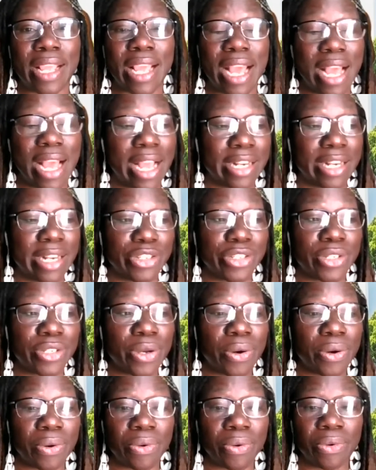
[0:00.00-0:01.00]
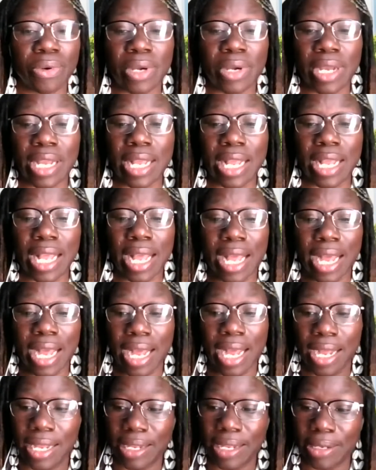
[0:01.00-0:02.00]
And so
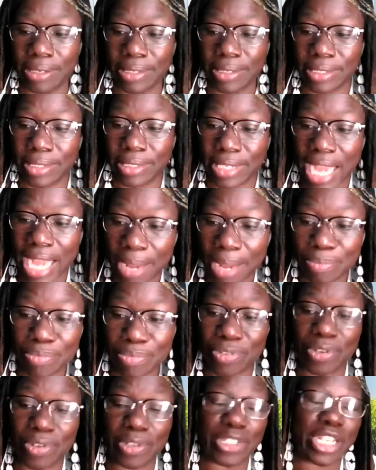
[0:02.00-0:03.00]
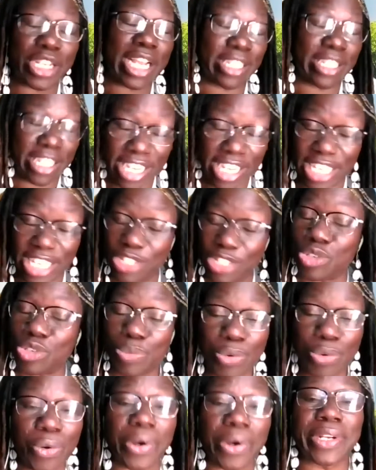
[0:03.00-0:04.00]
that project needs
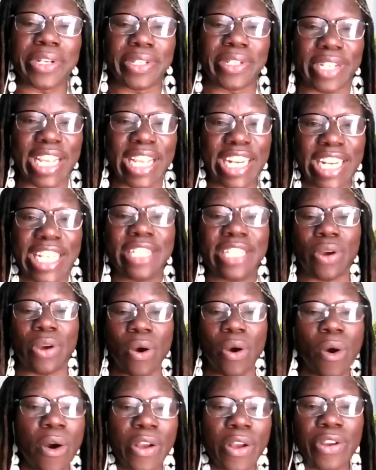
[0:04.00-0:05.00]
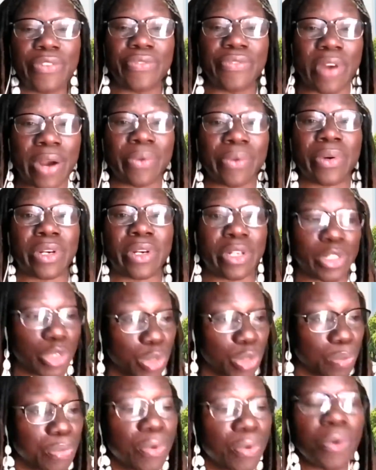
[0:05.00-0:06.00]
support. It needs all of our
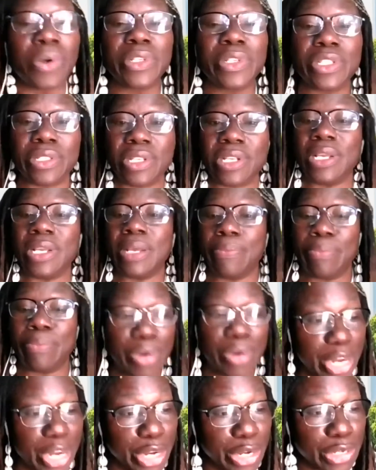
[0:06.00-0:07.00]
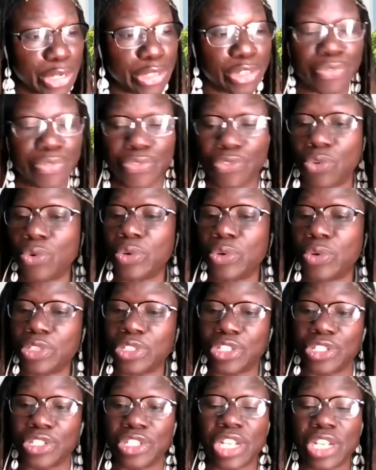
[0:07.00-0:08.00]
support, prayers, of
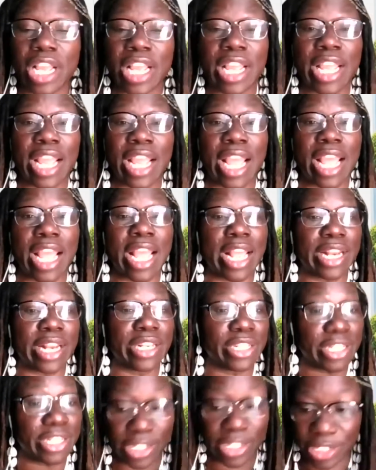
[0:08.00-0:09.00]
course, and